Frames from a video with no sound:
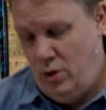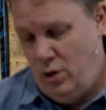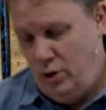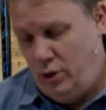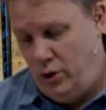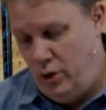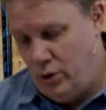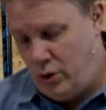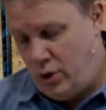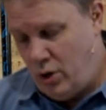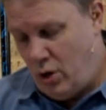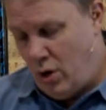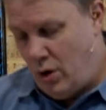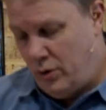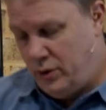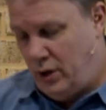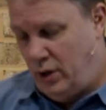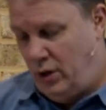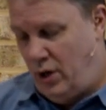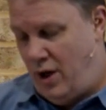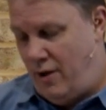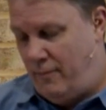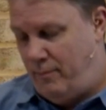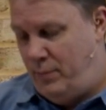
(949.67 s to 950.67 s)
You're called to
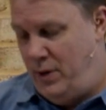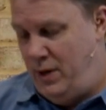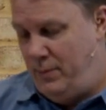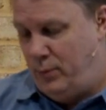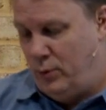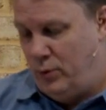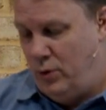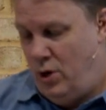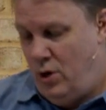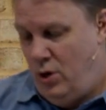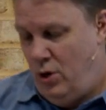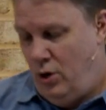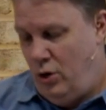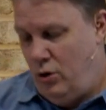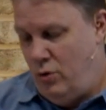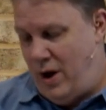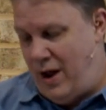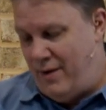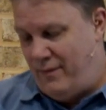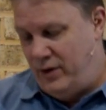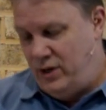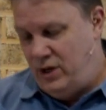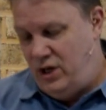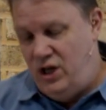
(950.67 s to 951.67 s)
love people who
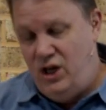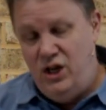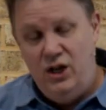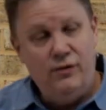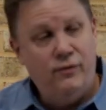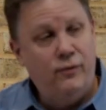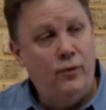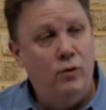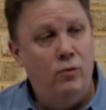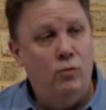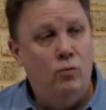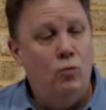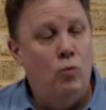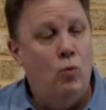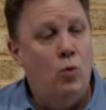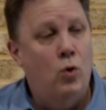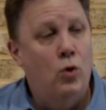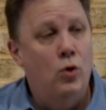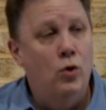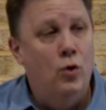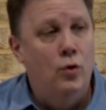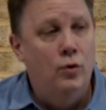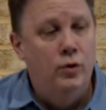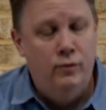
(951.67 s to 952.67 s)
have a different
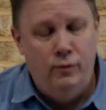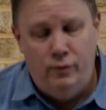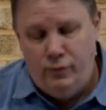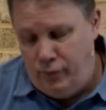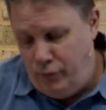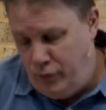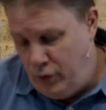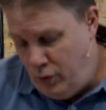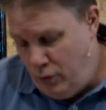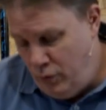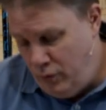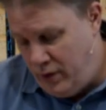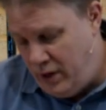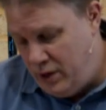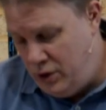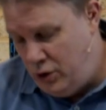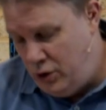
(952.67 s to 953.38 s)
worldview than